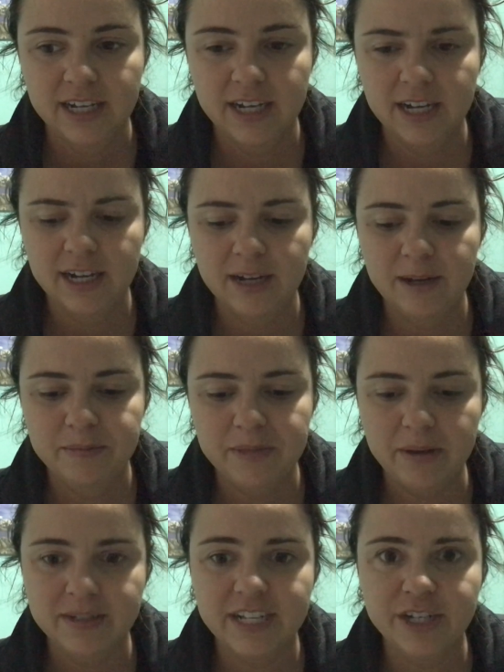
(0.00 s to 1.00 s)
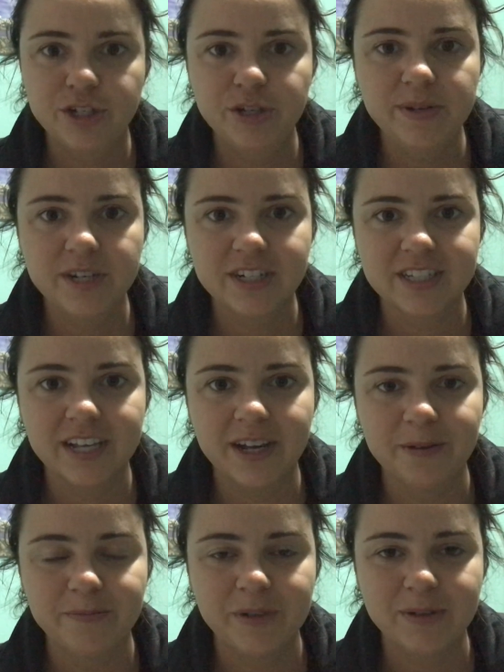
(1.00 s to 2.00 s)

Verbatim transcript: Um, that was like two years ago.